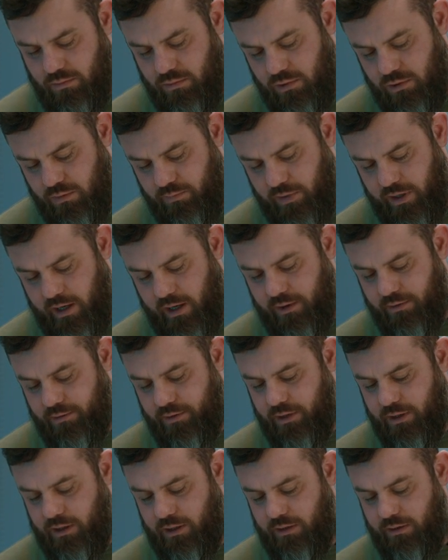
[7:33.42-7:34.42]
No
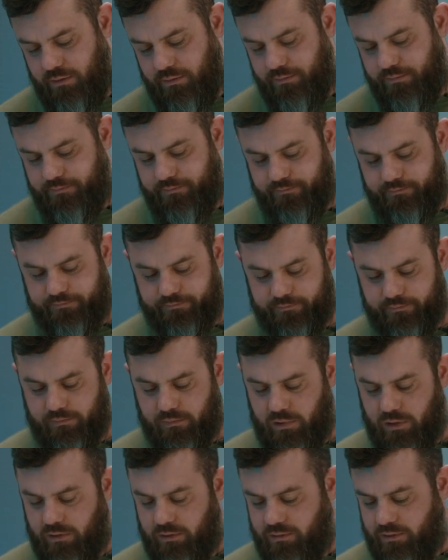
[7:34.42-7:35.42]
battery.
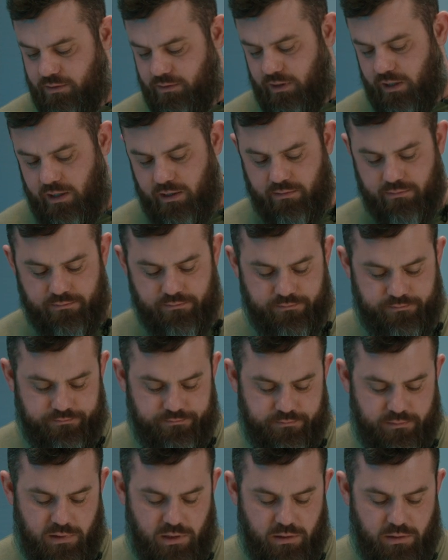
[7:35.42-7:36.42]
So yeah,
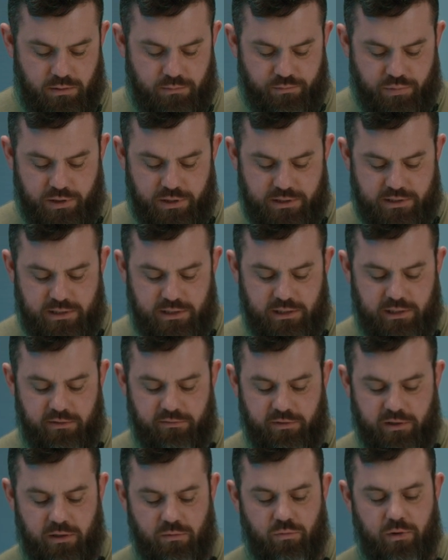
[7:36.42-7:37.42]
pretty
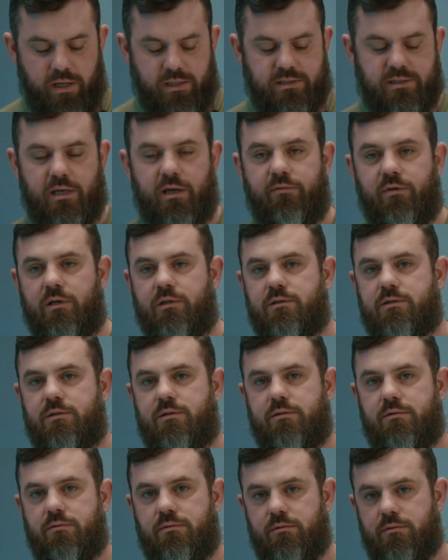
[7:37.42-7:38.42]
significant weight savings
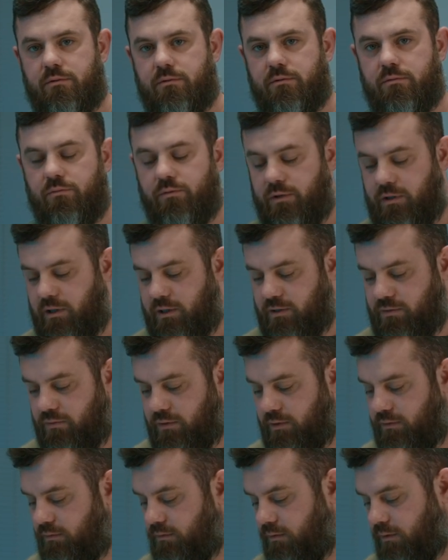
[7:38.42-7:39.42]
with this
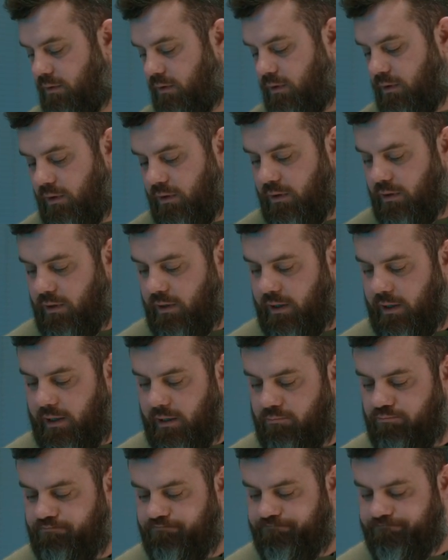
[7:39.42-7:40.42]
one.
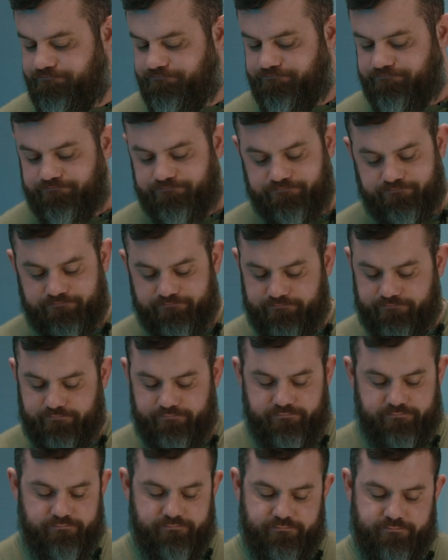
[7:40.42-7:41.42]
Um,
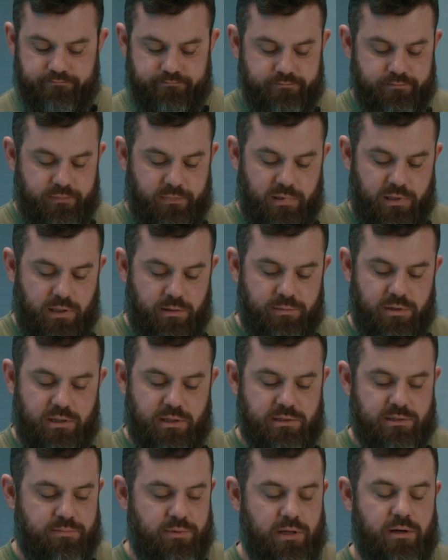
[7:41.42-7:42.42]
I mean,
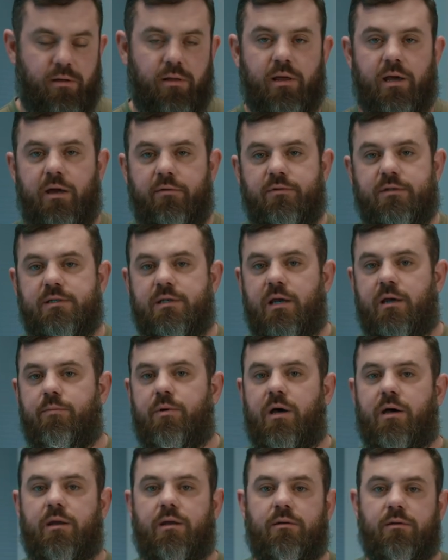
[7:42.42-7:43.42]
that's about all I have to say
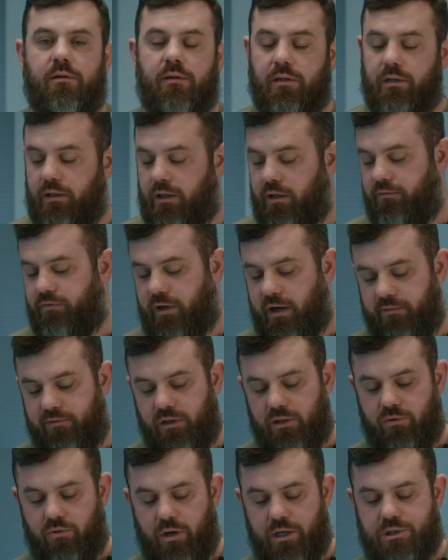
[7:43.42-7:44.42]
about it. If you have
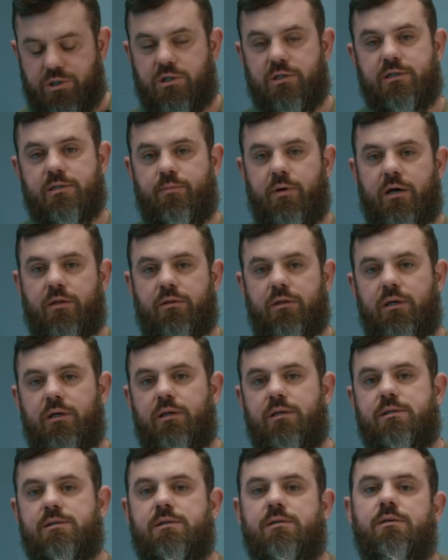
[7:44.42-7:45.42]
any questions about
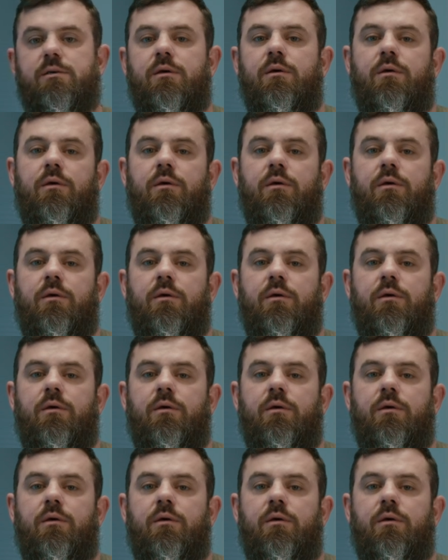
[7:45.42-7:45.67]
these,